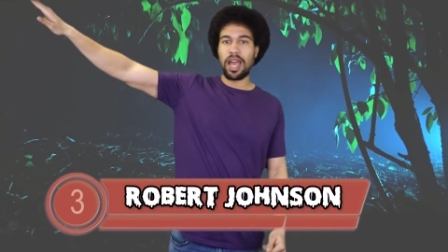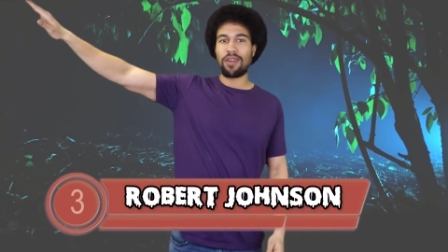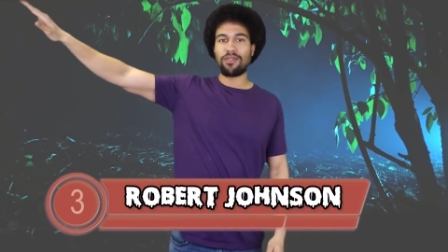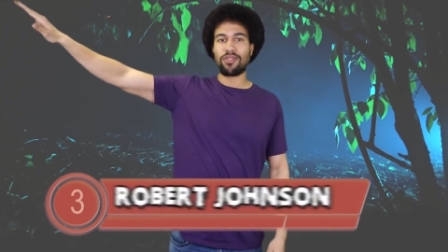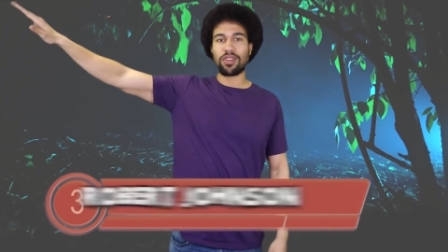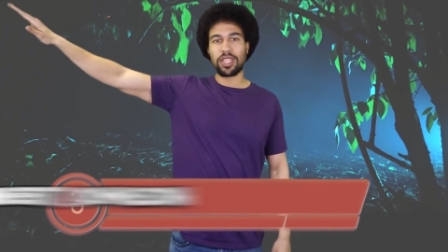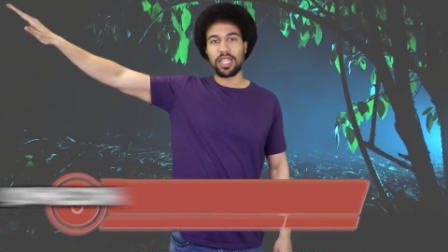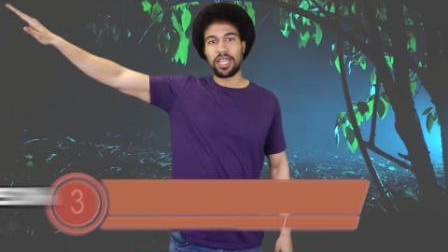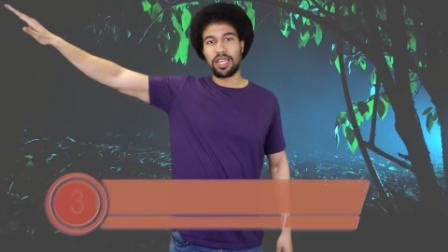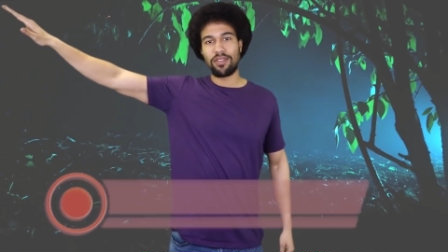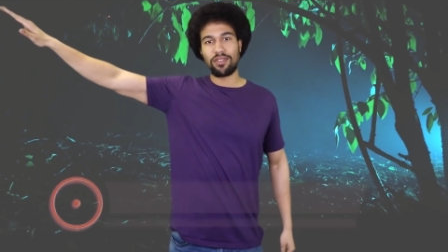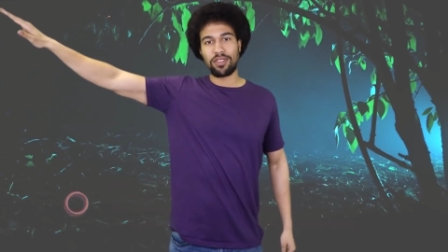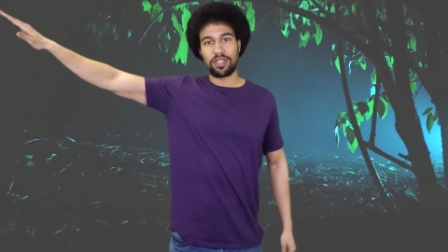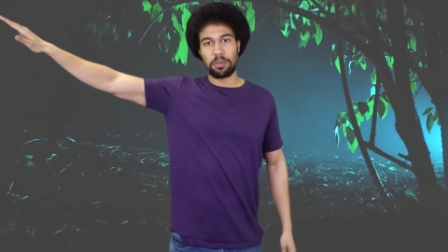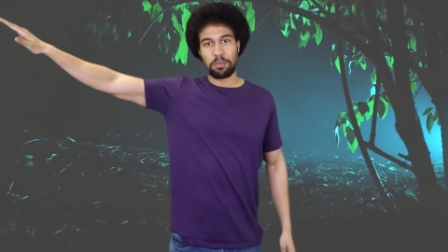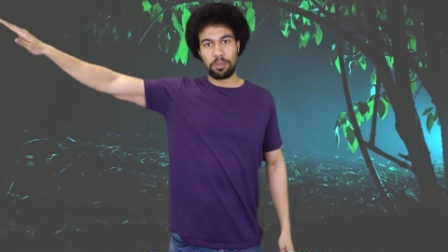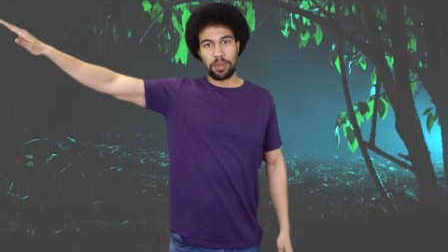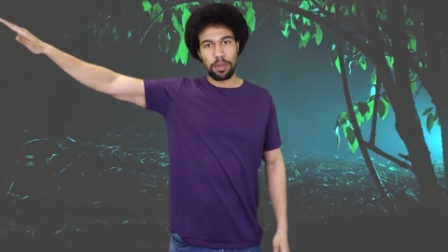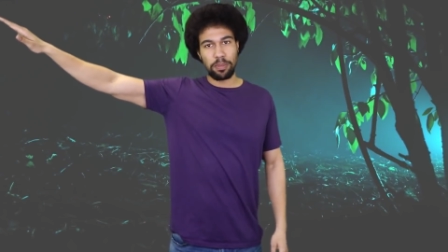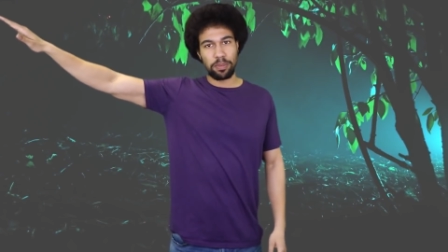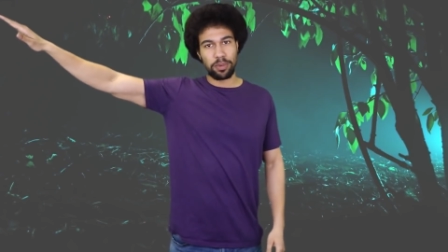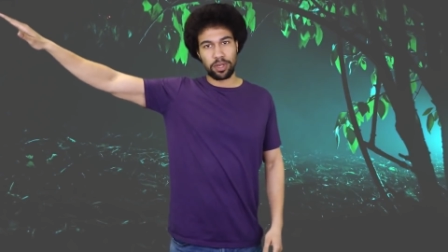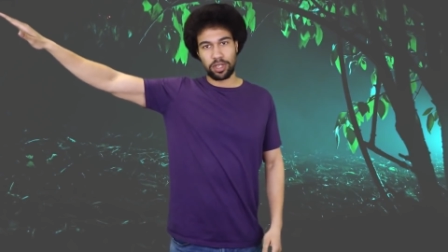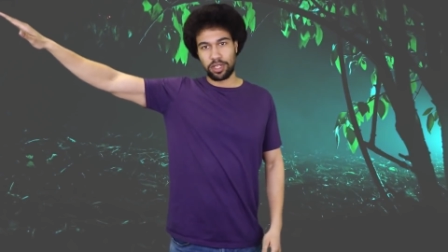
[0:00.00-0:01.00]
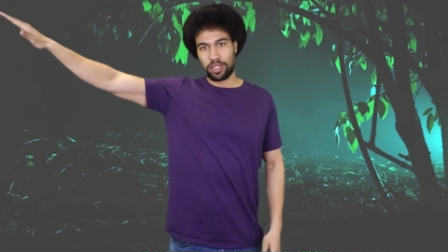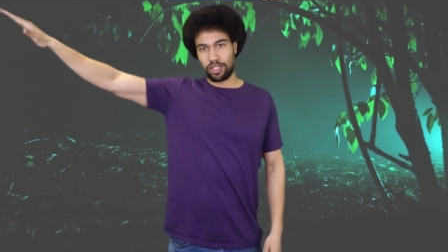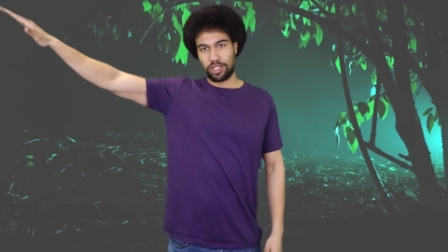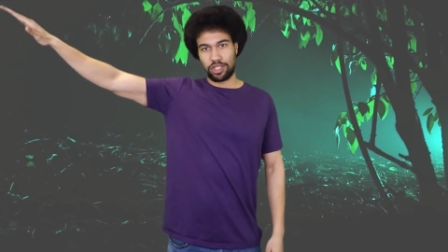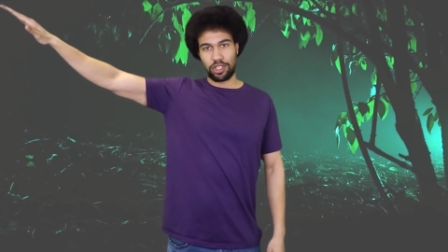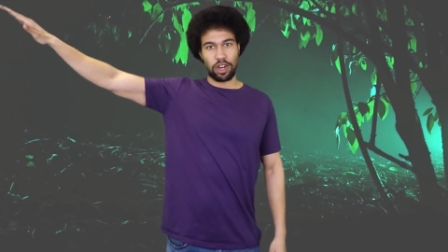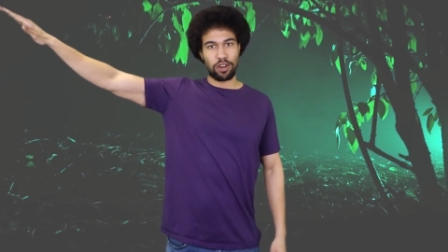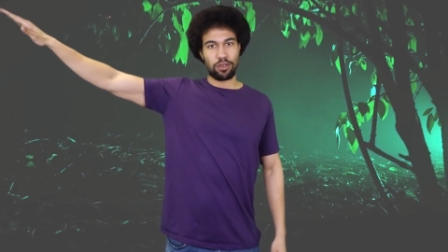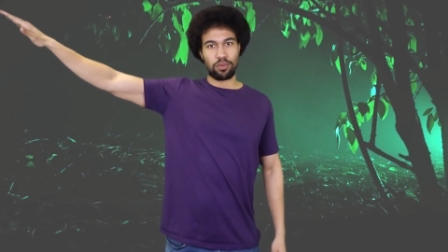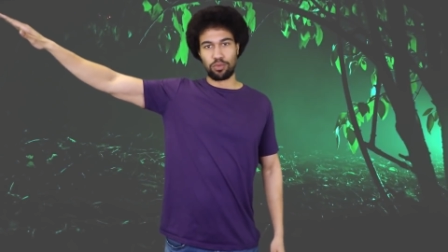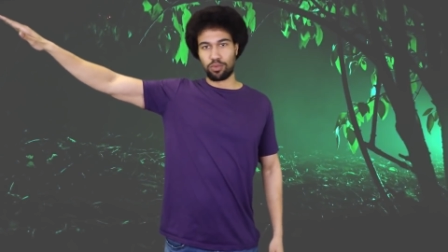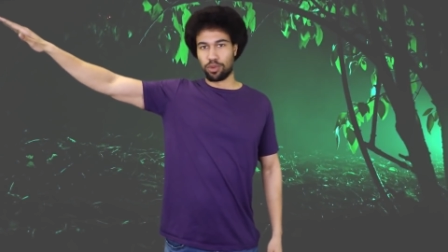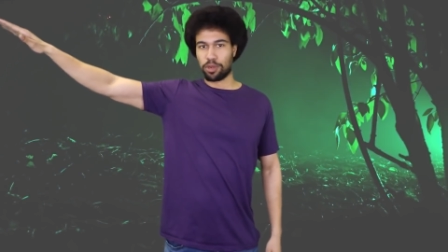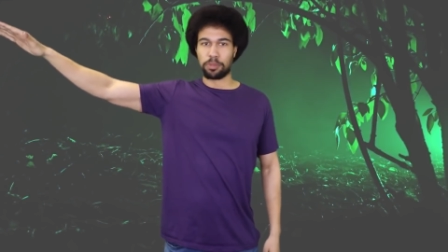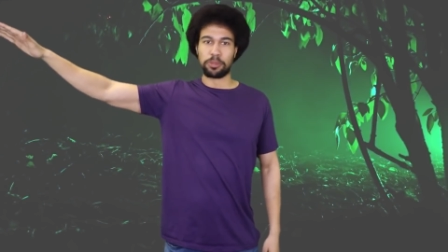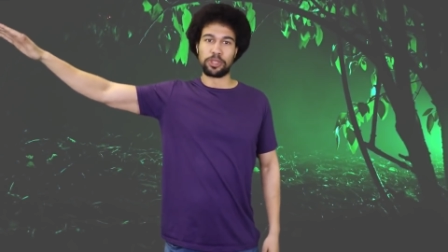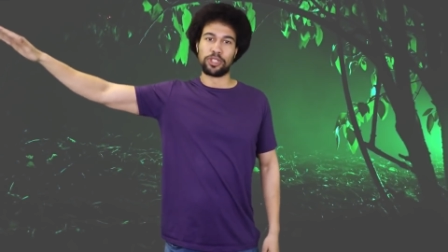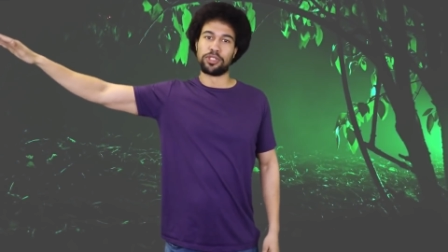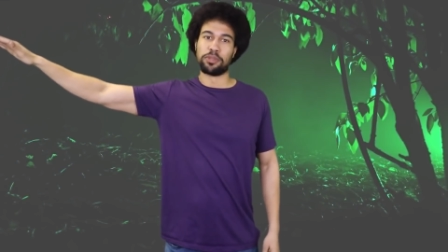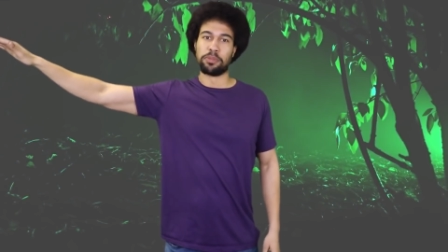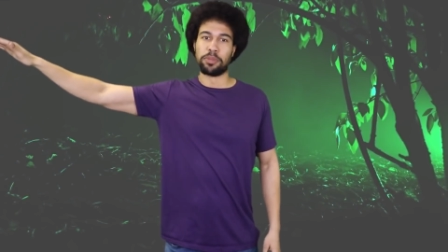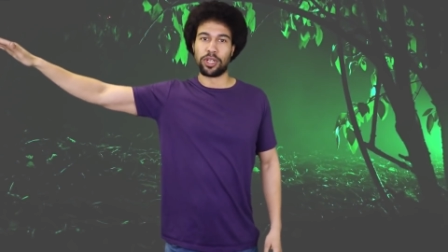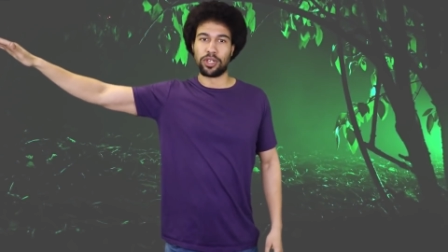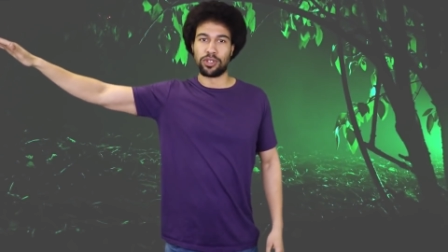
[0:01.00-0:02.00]
ever lived and people are gonna start
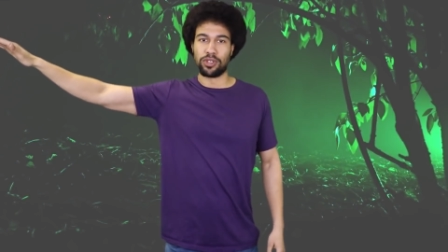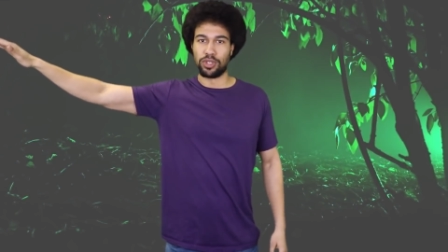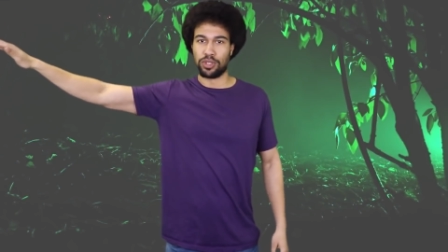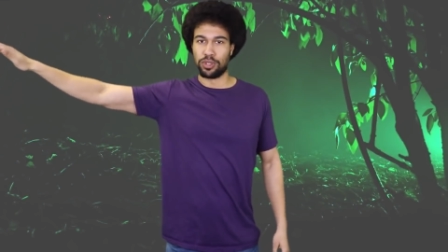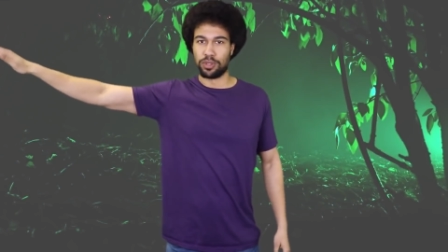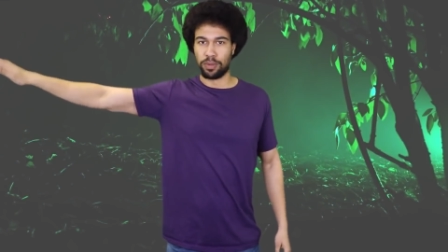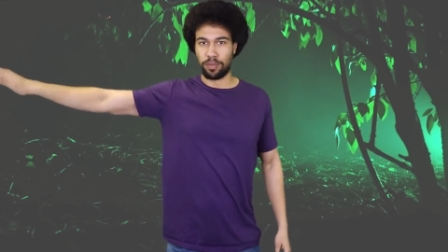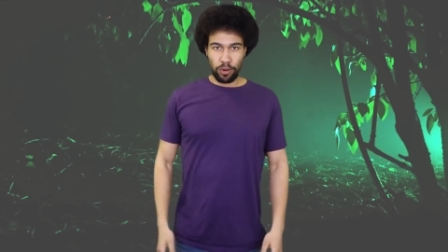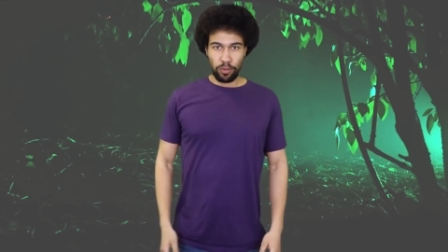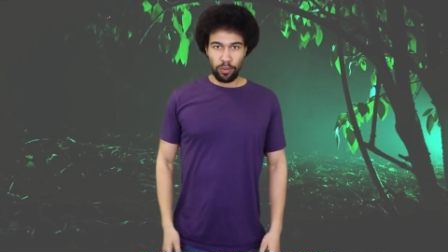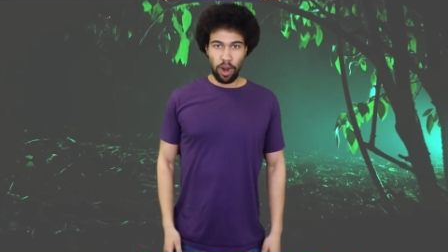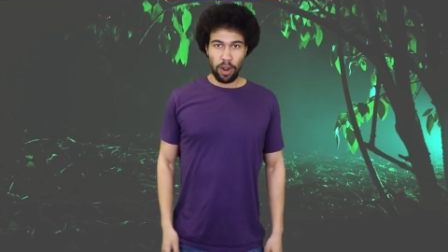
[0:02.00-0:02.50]
rumors about you.